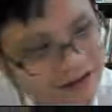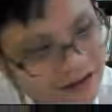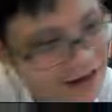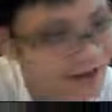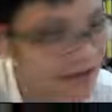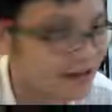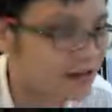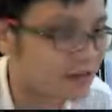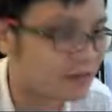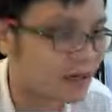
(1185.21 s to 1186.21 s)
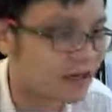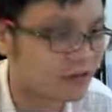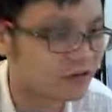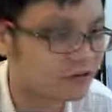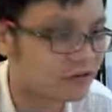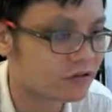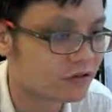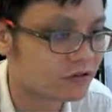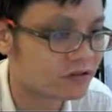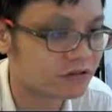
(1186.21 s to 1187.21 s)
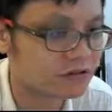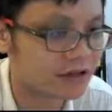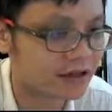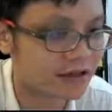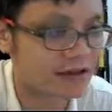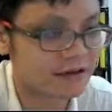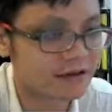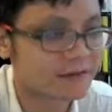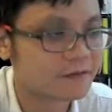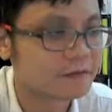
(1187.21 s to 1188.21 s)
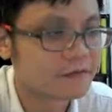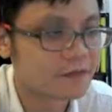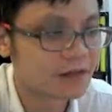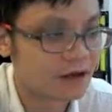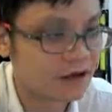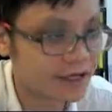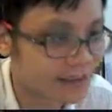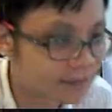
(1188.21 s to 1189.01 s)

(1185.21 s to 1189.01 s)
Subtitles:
Earn the money also no use lah. Okay,